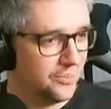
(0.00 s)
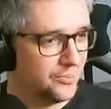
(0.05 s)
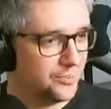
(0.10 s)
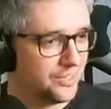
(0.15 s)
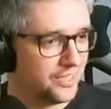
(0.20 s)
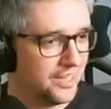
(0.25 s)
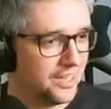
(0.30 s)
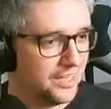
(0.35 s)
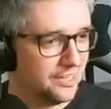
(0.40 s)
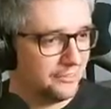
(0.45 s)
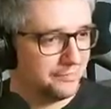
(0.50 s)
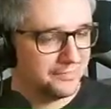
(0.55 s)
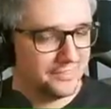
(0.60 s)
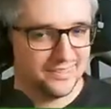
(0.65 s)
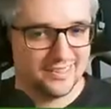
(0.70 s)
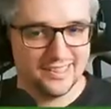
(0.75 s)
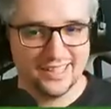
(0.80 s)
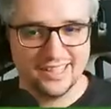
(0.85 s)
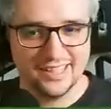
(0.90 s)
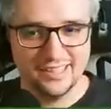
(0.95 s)
Okay,
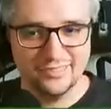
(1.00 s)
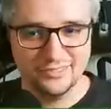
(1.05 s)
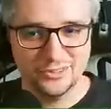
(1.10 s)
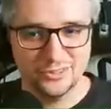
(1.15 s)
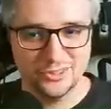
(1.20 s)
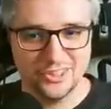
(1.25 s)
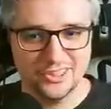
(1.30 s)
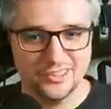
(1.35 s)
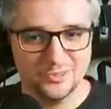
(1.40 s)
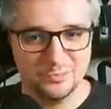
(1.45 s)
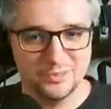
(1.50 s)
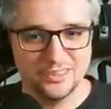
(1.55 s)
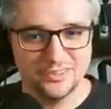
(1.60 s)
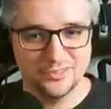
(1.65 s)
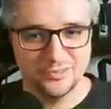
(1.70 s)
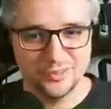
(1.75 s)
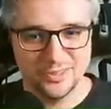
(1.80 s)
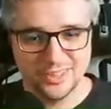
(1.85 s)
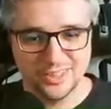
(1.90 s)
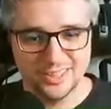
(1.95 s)
attack after she
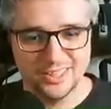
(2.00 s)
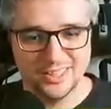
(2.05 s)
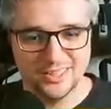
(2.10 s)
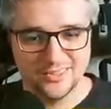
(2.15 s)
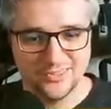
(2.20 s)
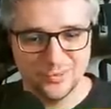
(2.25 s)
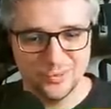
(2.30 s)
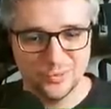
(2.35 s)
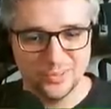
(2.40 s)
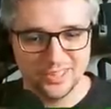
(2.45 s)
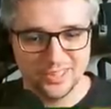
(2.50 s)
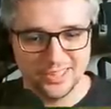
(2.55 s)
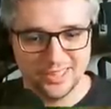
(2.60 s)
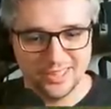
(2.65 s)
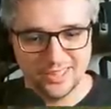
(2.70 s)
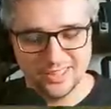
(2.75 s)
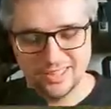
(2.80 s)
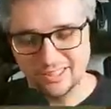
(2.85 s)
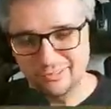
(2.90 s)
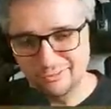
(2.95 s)
spins socket. Let's do it
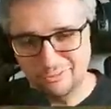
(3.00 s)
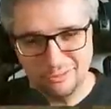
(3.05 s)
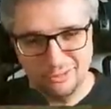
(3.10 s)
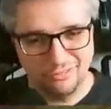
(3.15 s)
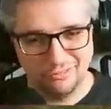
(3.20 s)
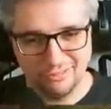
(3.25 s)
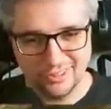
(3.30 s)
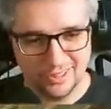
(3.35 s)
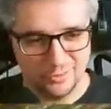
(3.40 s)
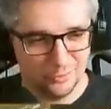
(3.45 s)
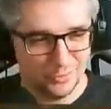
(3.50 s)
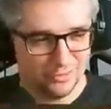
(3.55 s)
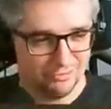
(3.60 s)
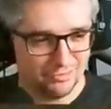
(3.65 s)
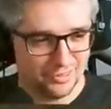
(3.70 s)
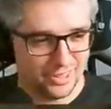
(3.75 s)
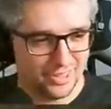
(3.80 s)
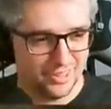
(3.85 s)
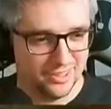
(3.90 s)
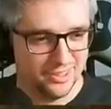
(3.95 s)
again. If we fail, we
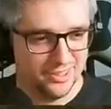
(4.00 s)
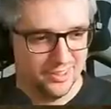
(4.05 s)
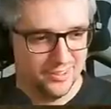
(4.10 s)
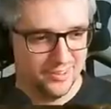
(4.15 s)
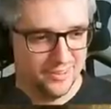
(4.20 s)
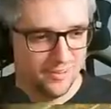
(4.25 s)
fail.